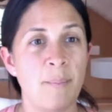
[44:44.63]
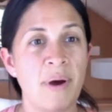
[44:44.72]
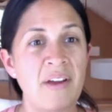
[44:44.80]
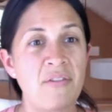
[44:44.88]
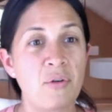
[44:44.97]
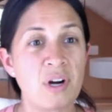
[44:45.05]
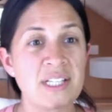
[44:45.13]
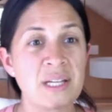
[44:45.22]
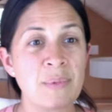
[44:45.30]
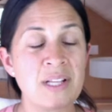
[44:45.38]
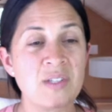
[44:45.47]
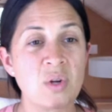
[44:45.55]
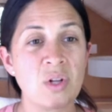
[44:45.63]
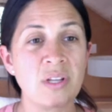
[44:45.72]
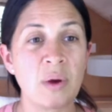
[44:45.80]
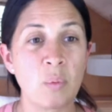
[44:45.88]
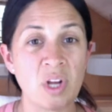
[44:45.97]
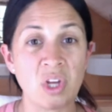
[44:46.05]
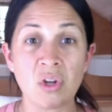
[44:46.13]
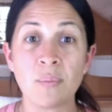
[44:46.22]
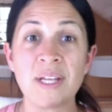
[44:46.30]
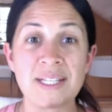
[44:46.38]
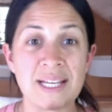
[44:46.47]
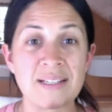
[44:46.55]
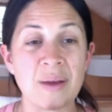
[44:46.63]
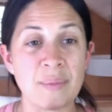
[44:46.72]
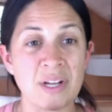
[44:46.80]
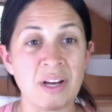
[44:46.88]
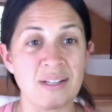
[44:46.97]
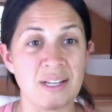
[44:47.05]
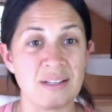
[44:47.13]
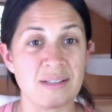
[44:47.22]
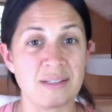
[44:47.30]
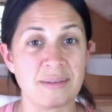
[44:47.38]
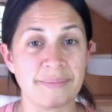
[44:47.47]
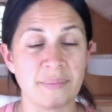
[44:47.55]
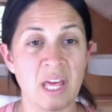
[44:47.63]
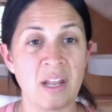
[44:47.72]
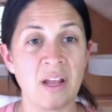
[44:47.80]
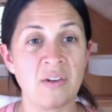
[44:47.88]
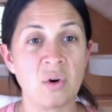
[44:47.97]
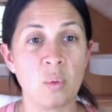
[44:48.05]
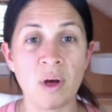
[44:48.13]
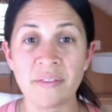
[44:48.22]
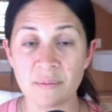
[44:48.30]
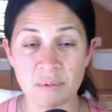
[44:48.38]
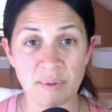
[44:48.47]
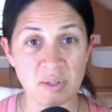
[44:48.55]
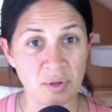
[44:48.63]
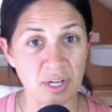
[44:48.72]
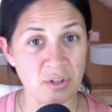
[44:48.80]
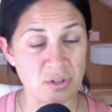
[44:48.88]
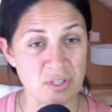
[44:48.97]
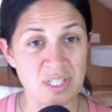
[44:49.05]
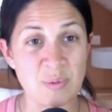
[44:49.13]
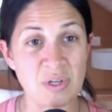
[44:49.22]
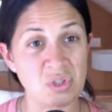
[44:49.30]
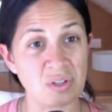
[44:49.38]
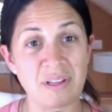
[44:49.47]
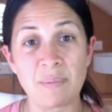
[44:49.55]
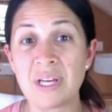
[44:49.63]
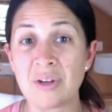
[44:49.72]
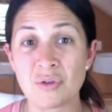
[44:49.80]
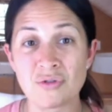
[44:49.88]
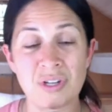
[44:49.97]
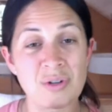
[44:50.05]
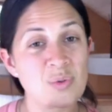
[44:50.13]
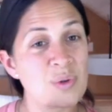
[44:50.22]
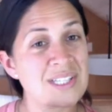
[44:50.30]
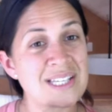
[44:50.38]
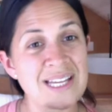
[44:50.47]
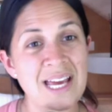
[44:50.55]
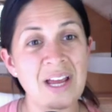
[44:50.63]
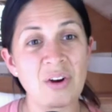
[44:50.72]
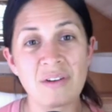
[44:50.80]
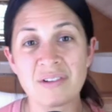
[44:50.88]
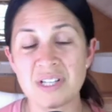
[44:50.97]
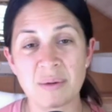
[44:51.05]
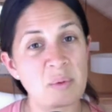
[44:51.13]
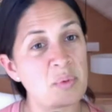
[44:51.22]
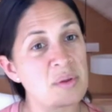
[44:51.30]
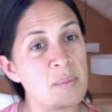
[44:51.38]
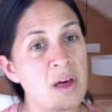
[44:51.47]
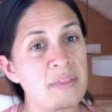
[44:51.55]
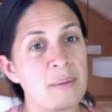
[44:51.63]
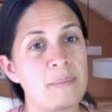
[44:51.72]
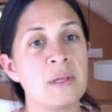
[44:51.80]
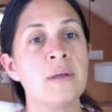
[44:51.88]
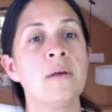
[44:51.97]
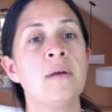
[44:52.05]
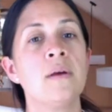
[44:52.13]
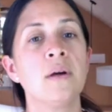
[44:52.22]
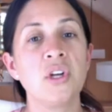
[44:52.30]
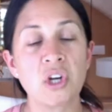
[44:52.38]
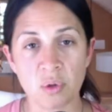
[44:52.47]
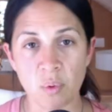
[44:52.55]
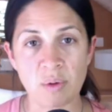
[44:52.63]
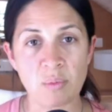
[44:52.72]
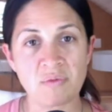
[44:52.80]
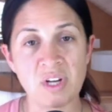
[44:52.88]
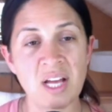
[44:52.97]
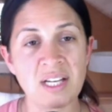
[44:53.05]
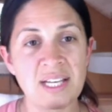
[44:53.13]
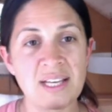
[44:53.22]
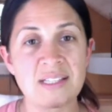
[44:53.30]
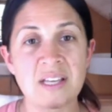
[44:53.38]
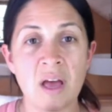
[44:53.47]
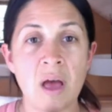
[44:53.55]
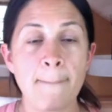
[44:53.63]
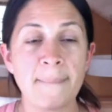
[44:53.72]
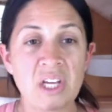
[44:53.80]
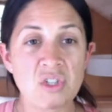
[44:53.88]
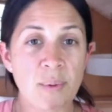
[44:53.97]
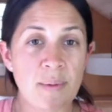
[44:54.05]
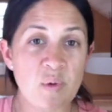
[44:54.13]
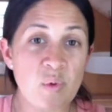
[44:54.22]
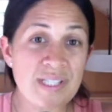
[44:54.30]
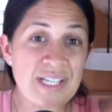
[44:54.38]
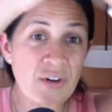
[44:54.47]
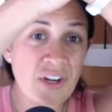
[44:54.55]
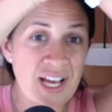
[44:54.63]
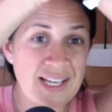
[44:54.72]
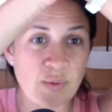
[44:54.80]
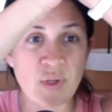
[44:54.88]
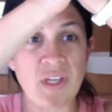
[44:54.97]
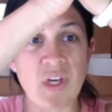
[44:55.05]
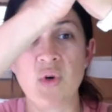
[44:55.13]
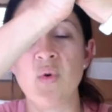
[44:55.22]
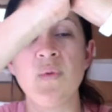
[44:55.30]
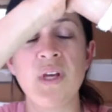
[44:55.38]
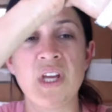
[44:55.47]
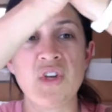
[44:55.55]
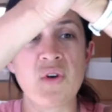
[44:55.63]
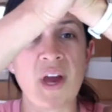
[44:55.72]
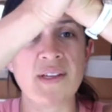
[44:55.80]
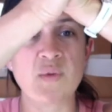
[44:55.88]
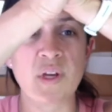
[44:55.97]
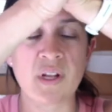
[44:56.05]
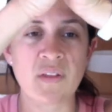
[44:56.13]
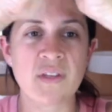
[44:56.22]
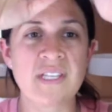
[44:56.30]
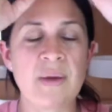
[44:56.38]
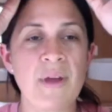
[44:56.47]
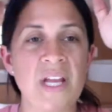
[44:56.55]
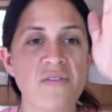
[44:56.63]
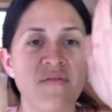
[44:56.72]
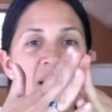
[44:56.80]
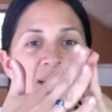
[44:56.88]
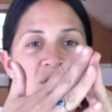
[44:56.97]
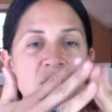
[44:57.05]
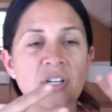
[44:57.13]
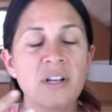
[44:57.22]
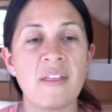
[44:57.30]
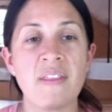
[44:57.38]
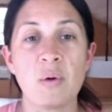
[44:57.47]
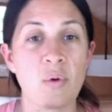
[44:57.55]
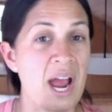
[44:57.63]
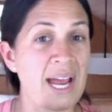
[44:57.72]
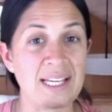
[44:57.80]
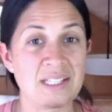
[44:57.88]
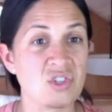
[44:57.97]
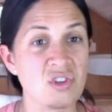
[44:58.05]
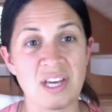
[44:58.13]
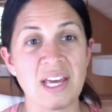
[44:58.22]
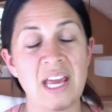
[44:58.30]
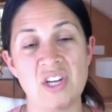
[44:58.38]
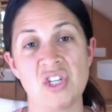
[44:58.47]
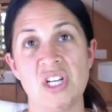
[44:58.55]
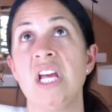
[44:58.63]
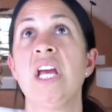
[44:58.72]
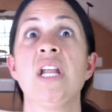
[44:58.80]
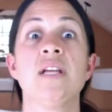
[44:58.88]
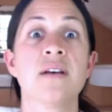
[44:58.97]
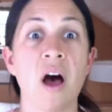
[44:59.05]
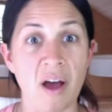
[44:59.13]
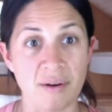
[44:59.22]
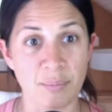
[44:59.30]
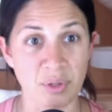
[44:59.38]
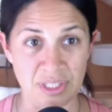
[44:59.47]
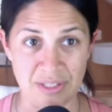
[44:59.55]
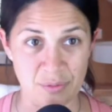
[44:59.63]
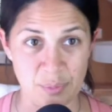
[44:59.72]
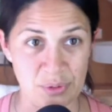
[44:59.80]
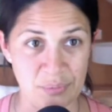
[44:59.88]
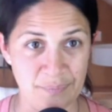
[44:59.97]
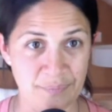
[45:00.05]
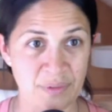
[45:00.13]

By 14 months old, I want you to be daytime in undies. And I don't want them to be trainers, especially if they pee in their trainers once a day or every time you put them on them. You're going to want to move to undies because your baby will synchronize with you and you guys will get on the same page faster and they rise to the occasion. It is unbelievable.